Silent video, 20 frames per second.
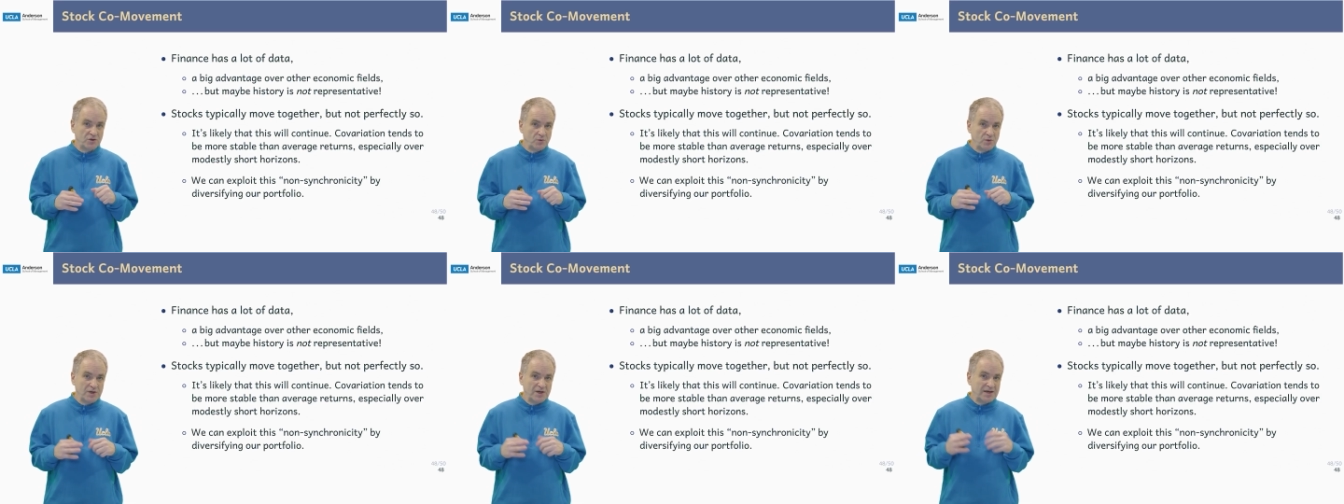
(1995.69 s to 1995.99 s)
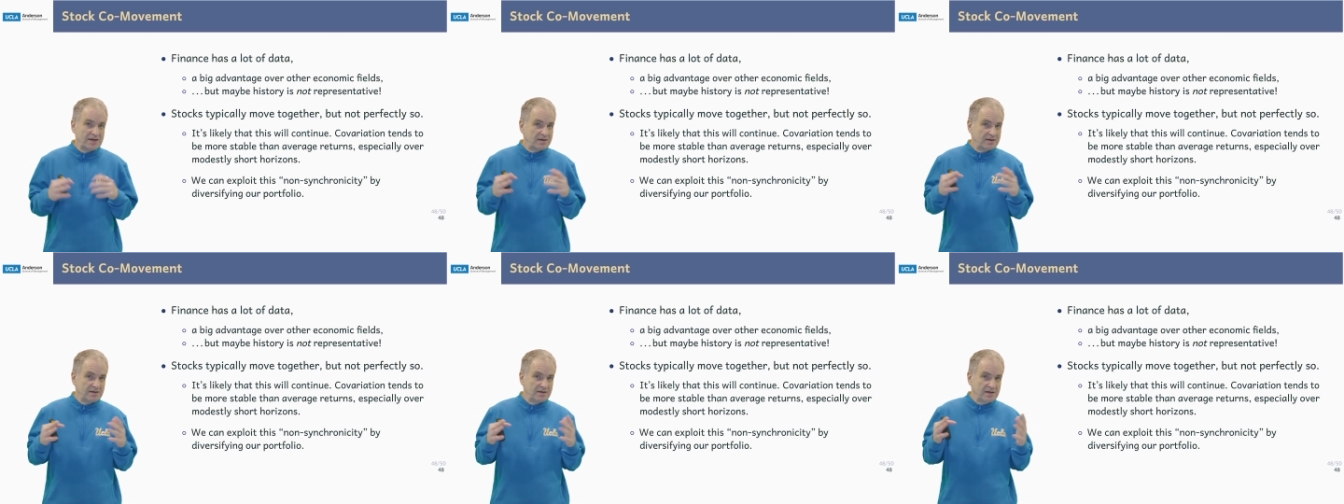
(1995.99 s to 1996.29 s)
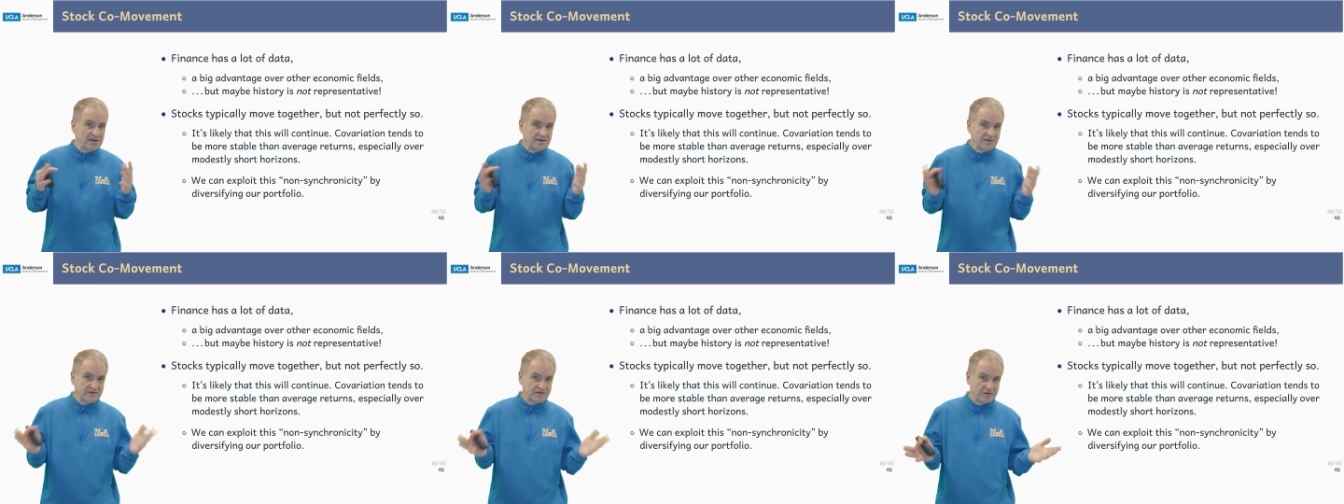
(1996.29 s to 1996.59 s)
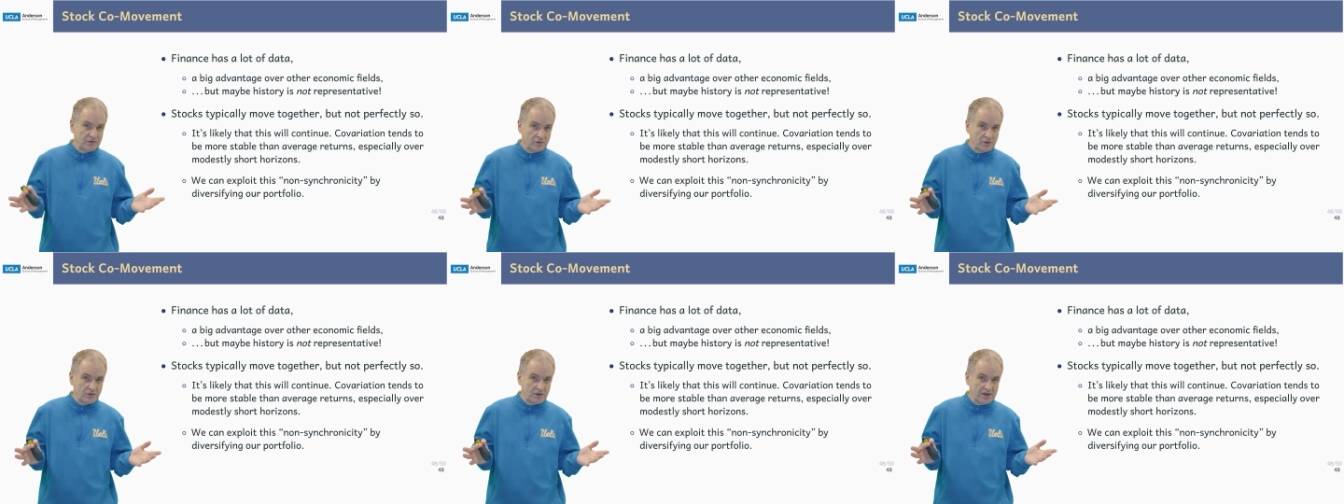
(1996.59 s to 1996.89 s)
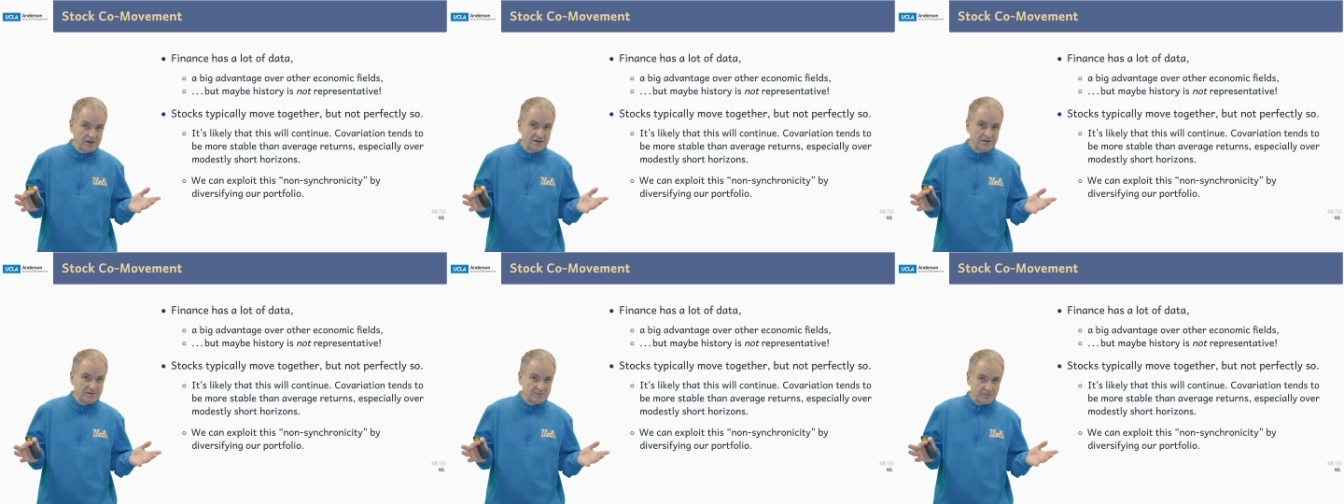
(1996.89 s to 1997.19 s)
We're not
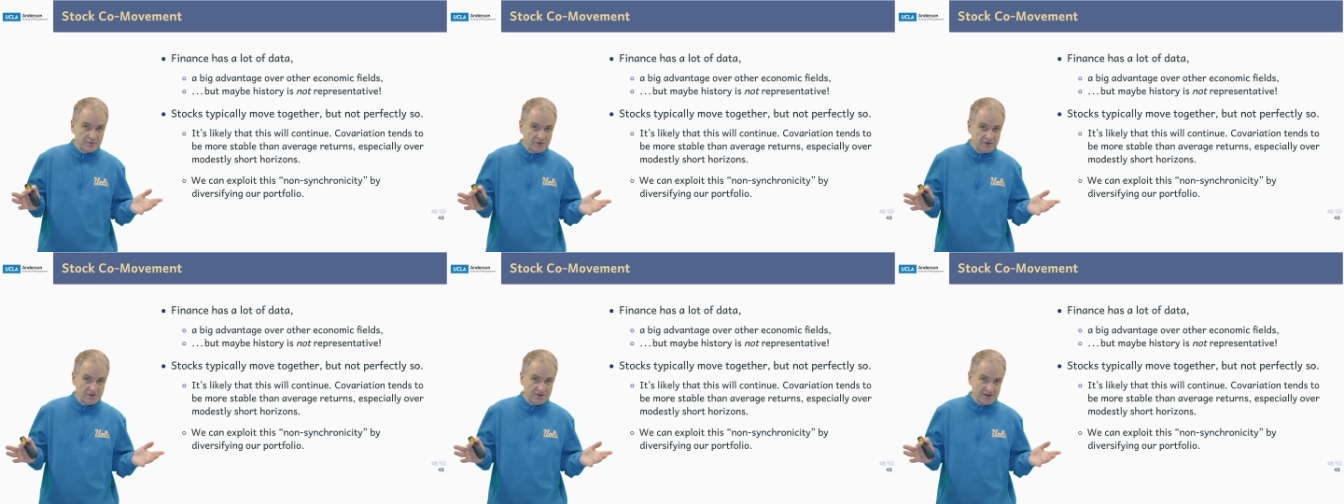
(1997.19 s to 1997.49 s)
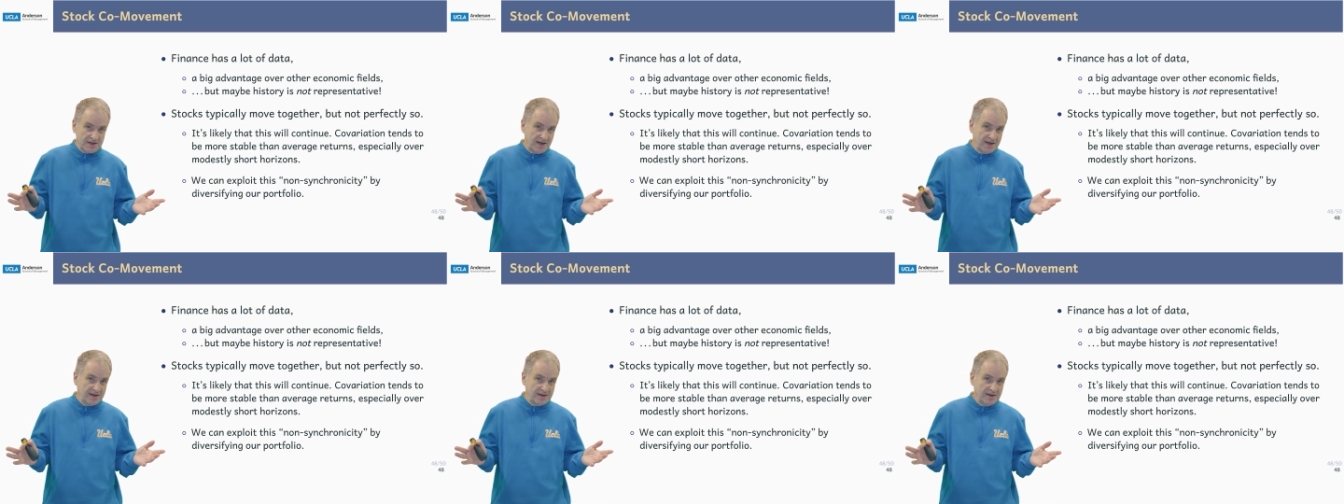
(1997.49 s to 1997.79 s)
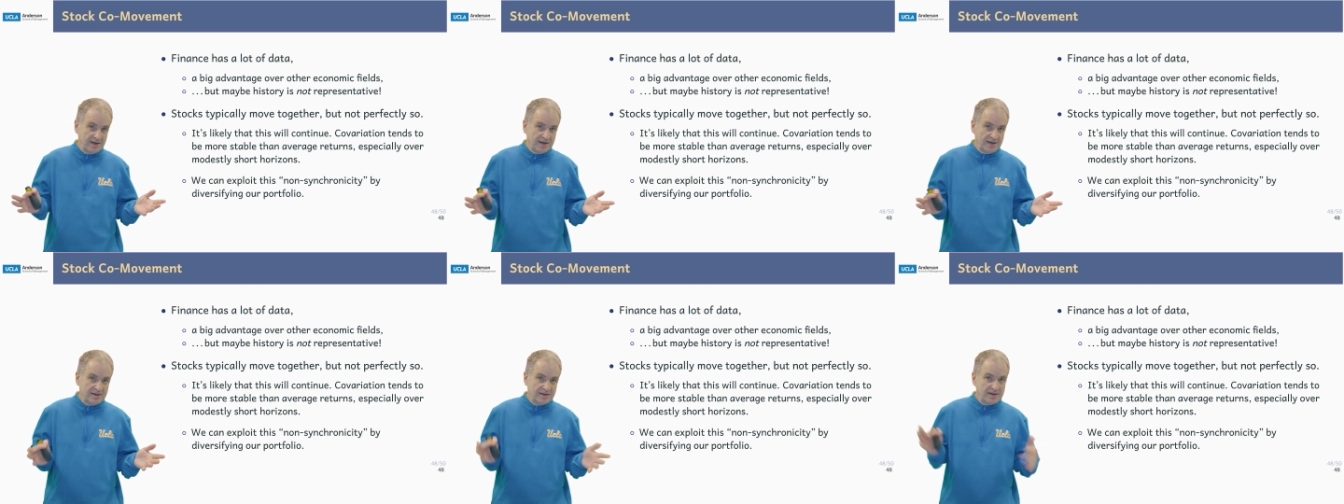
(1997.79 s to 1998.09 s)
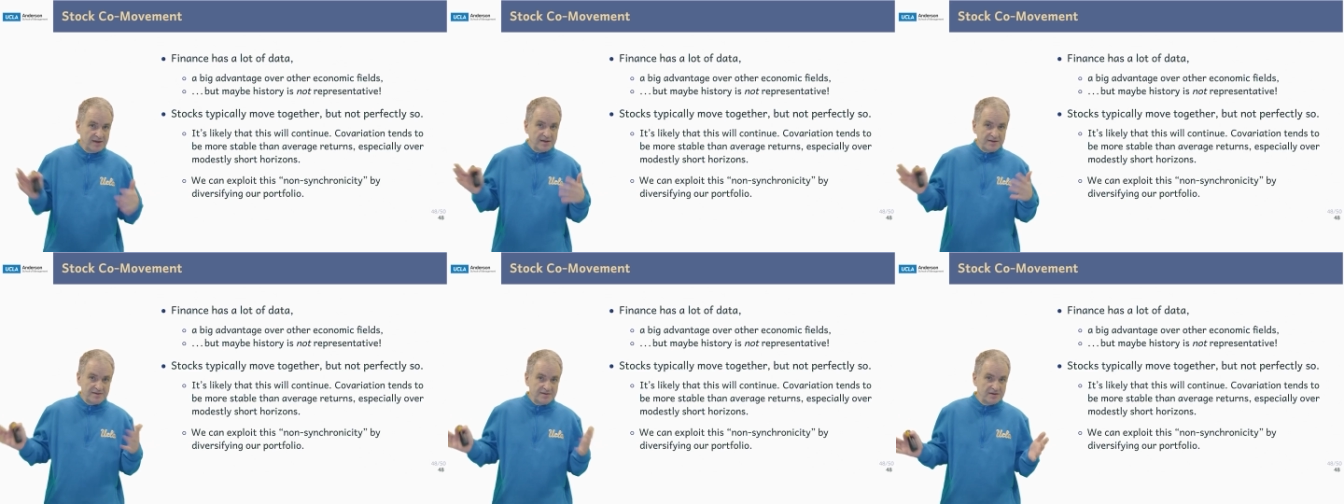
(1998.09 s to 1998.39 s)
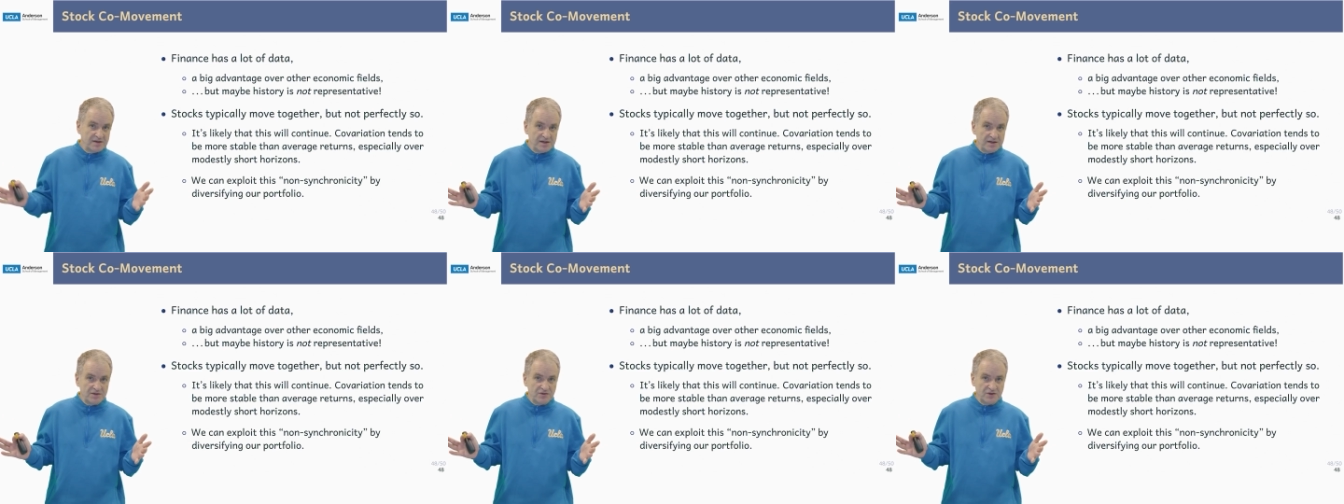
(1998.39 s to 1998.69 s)
historians per se. That
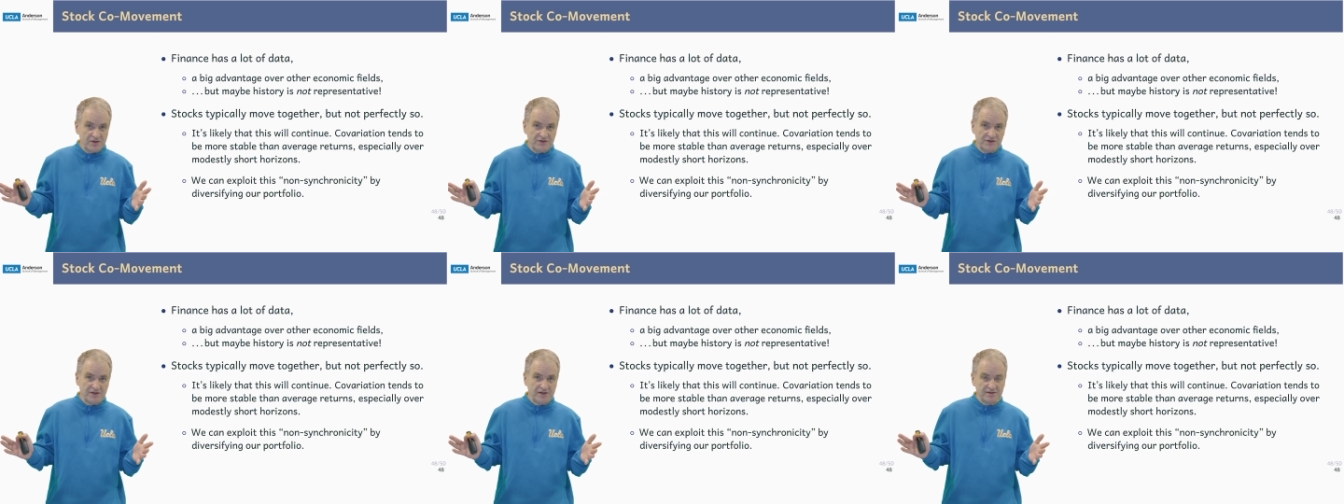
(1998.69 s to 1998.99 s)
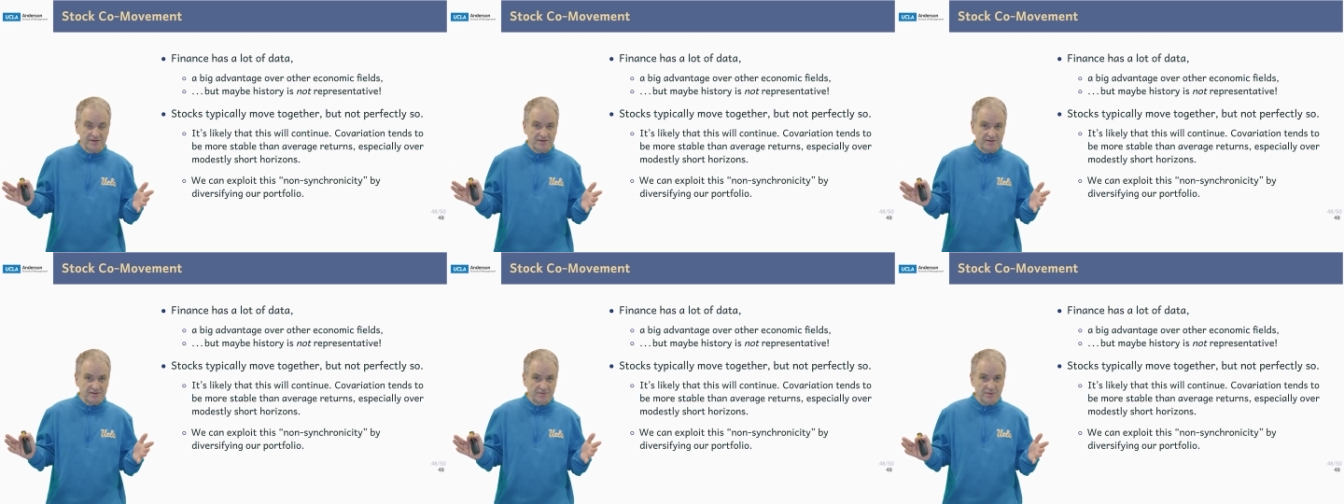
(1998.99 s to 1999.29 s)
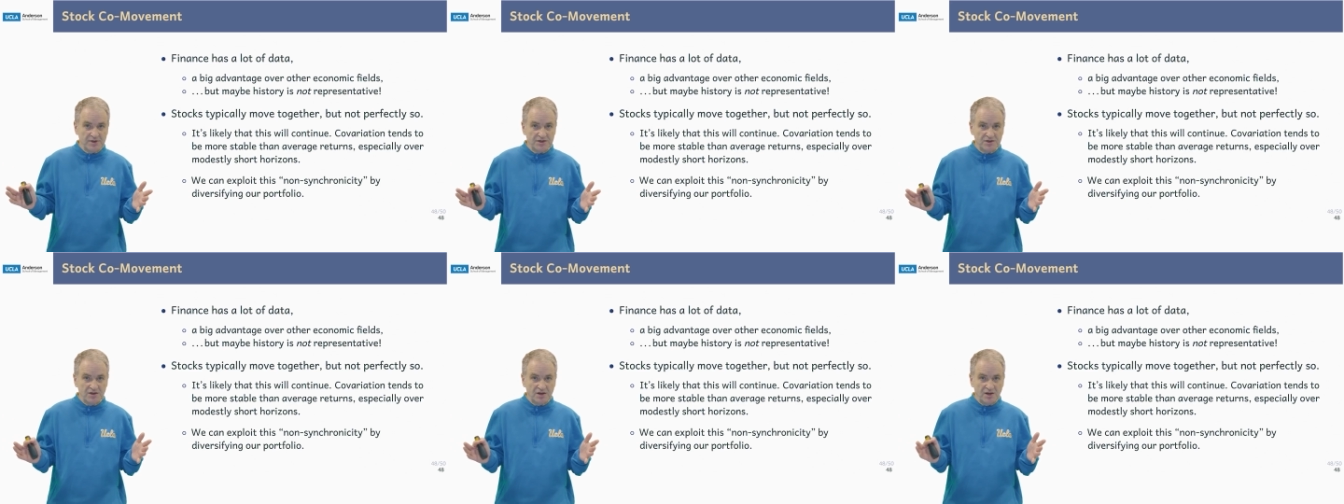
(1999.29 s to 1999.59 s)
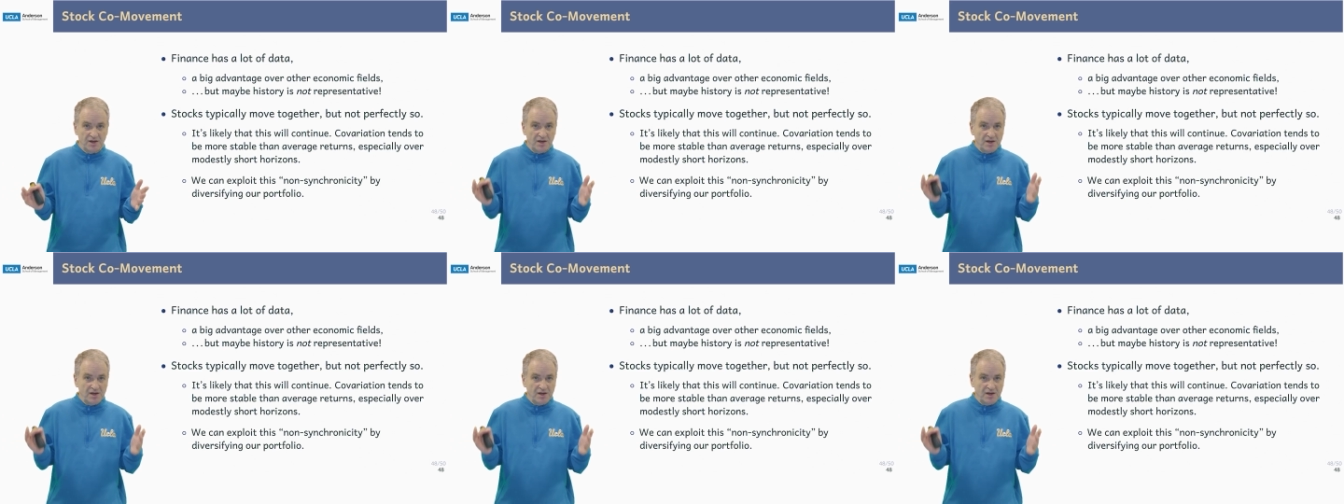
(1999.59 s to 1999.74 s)
doesn't interest us as much.